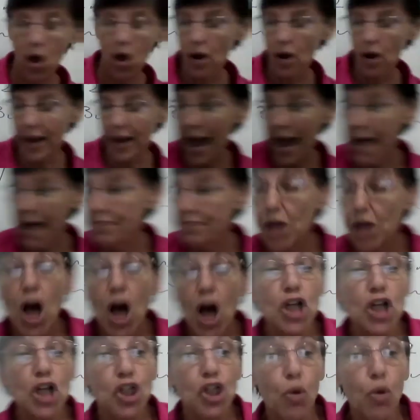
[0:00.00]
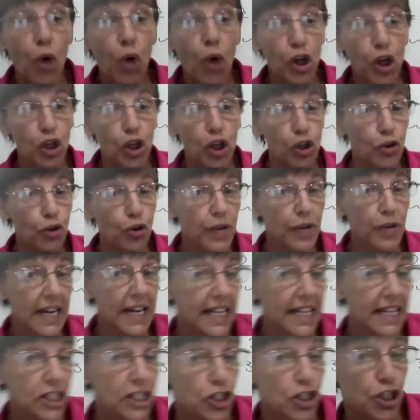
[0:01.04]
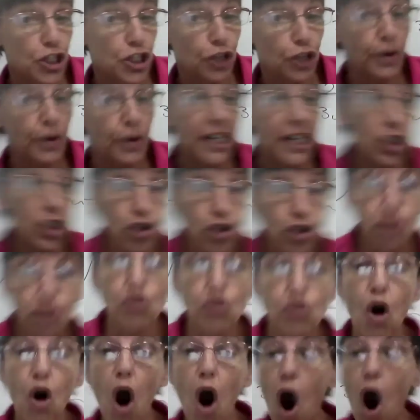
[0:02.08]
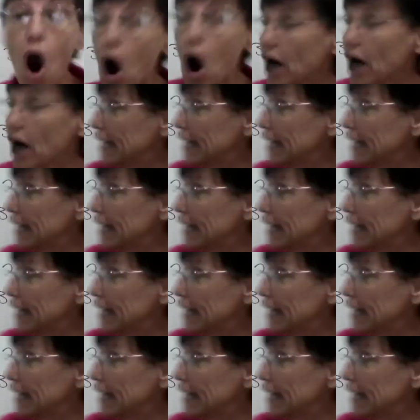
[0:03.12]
Okay, so what you need to do is draw